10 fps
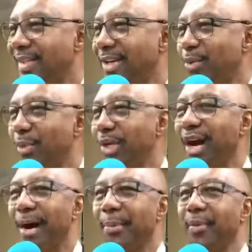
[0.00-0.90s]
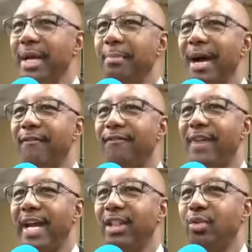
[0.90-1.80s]
And when we operate by
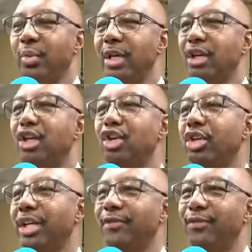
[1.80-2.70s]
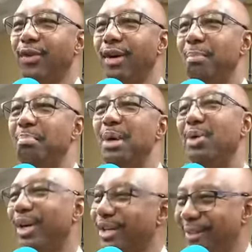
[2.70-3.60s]
faith, we are looking for a
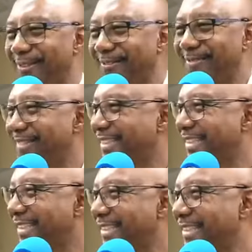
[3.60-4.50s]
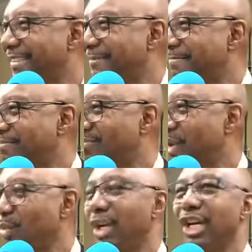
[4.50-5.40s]
miracle.
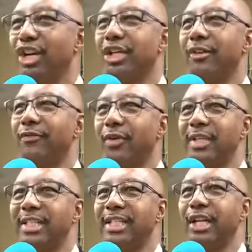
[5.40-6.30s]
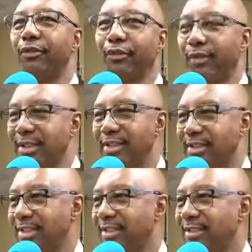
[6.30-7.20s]
We're looking for
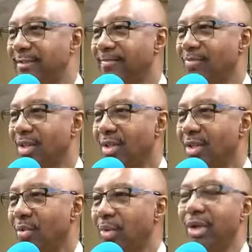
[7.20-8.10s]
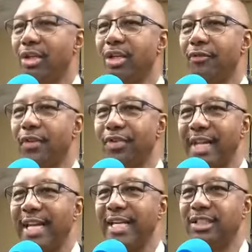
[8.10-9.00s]
difference. We're looking for
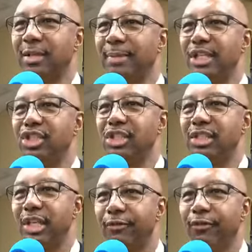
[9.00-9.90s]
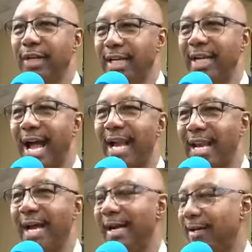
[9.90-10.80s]
things to be different in our
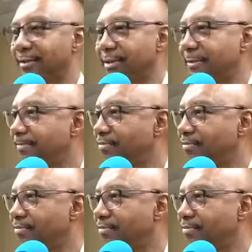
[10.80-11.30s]
lives.